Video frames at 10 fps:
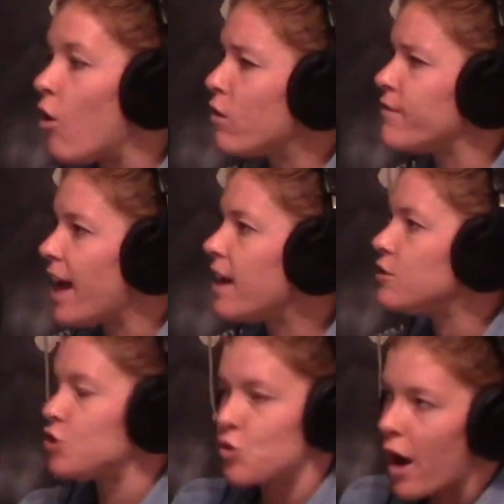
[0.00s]
all of
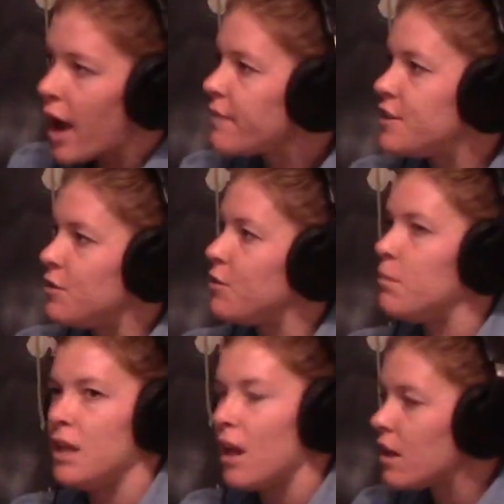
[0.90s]
that drives you to
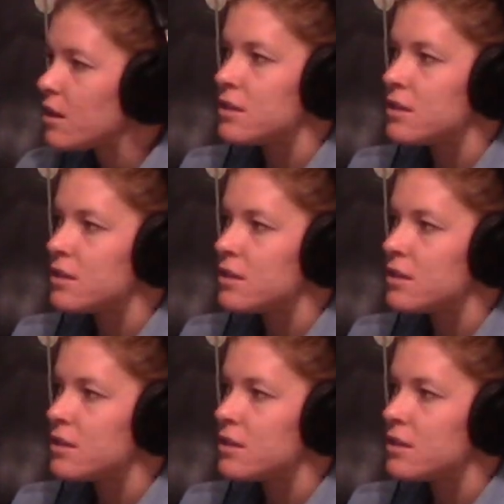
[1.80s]
be like